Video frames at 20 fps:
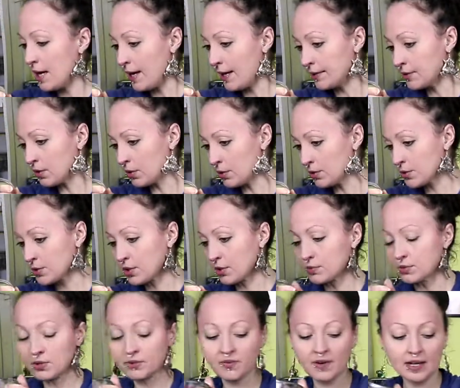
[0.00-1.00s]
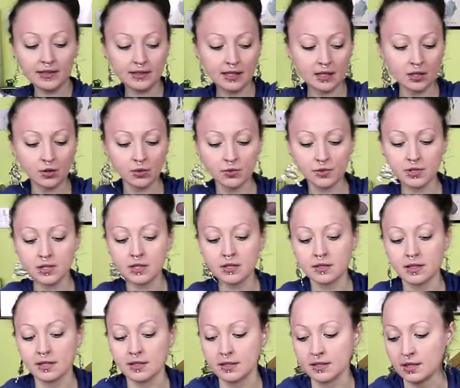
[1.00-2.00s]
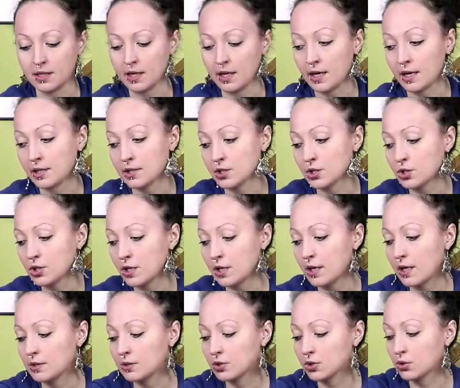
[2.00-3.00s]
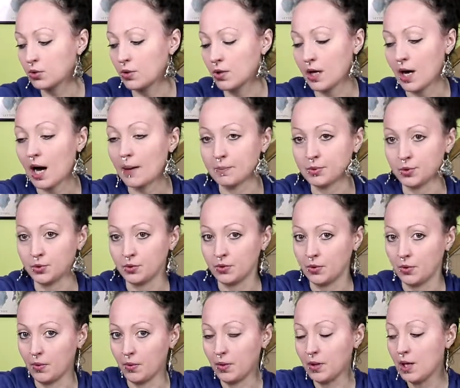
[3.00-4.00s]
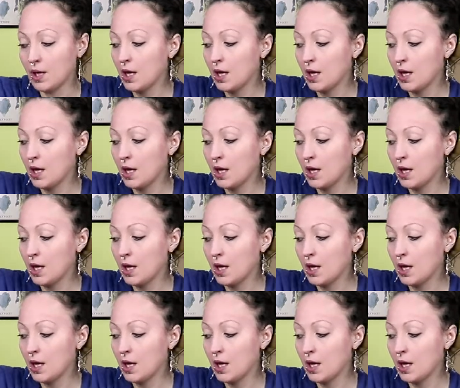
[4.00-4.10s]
And also the final consistency, it's really and truly up to you.